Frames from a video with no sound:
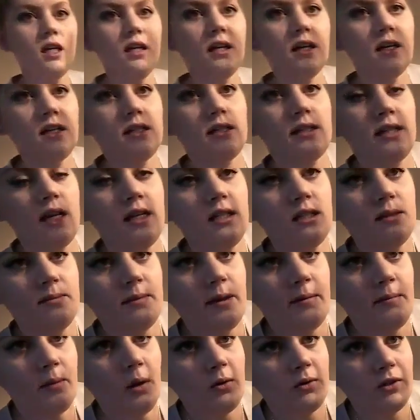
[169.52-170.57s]
an
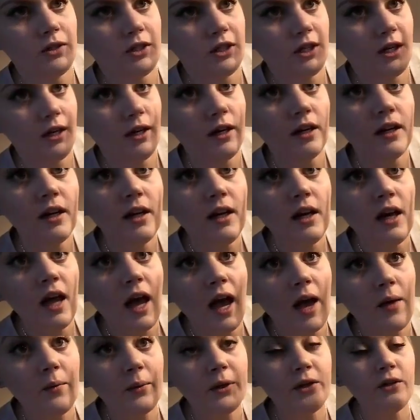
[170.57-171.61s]
assessment poster.
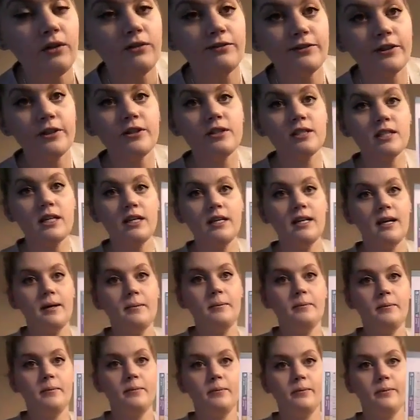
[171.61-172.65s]
And when you first sign
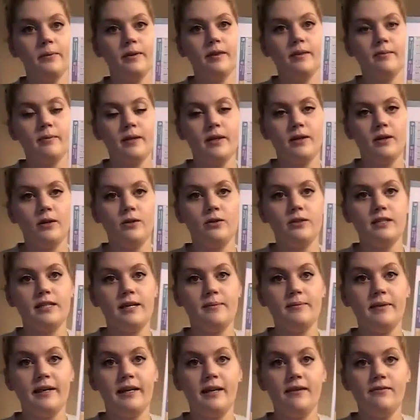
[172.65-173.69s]
up with Mother Goose
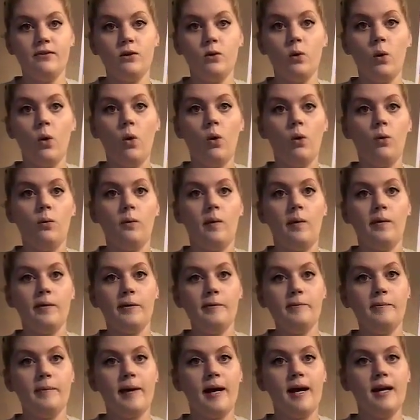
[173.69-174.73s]
Time, they give you a whole
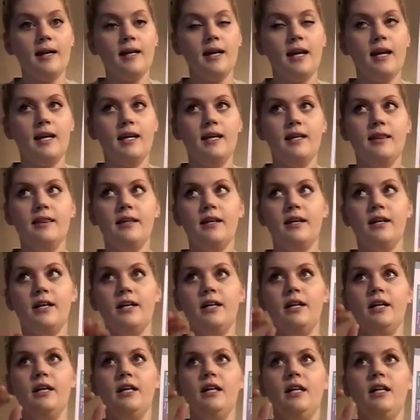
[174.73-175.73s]
welcome pack, and in there